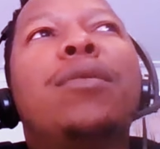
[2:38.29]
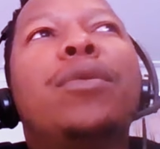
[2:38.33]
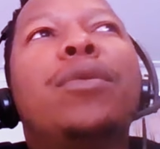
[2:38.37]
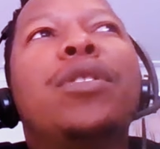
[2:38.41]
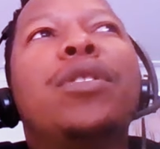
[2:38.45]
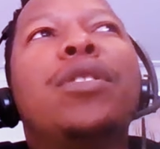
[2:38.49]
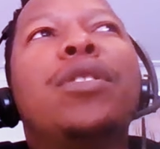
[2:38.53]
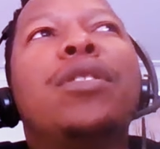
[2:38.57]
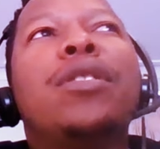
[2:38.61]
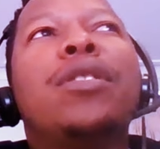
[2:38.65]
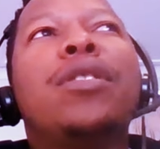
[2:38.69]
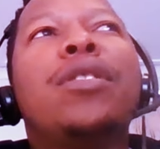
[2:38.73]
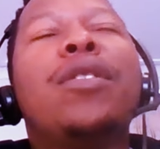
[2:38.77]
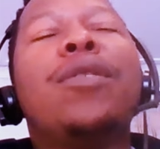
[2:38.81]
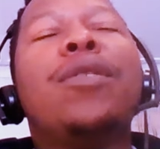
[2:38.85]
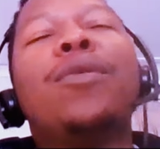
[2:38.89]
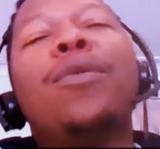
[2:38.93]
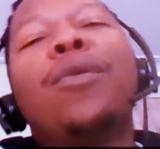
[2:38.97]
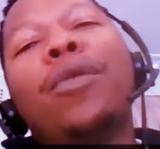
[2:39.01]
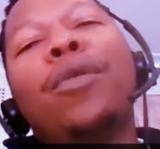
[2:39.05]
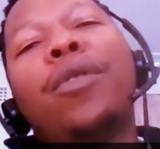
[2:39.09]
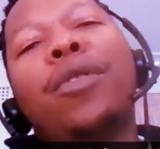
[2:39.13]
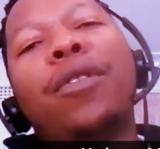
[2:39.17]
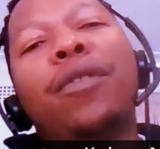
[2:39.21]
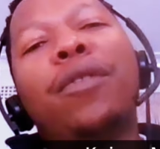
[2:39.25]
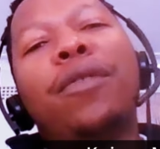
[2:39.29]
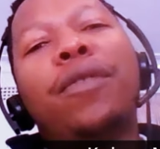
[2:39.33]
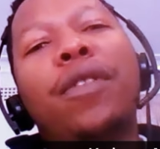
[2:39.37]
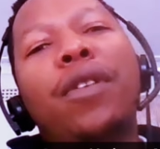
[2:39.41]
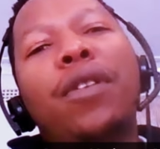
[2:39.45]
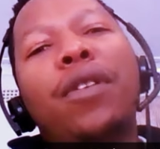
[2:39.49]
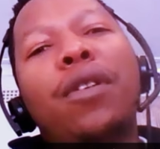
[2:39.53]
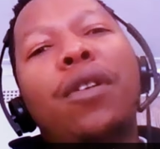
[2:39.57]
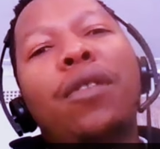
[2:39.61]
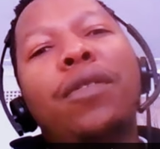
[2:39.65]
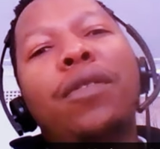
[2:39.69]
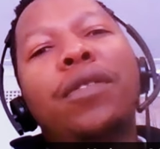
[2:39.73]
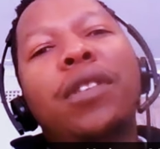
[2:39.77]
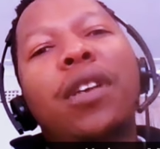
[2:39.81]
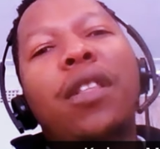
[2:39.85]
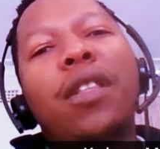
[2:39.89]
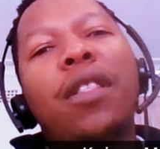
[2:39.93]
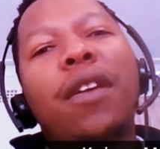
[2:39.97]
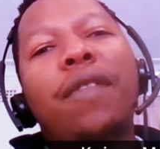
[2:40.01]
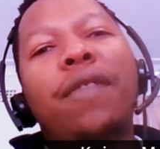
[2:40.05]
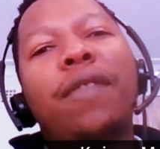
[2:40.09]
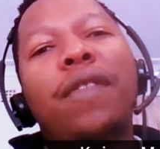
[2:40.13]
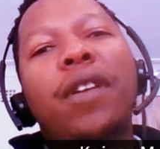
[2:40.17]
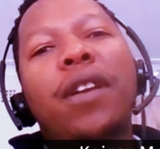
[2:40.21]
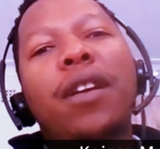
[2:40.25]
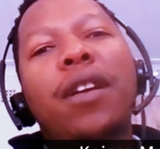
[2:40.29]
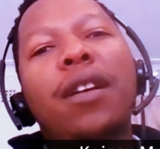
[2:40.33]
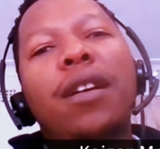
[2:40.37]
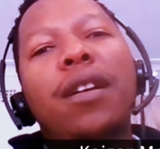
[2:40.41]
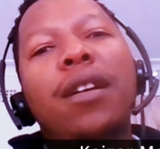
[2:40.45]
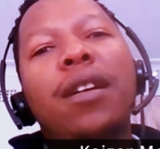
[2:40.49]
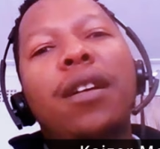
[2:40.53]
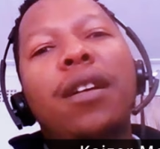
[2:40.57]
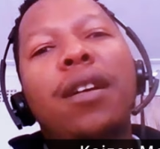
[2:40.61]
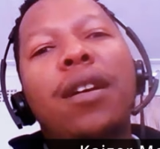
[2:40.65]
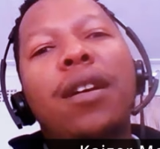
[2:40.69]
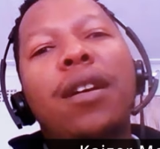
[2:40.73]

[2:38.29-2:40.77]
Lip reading: which is in the north of South Africa.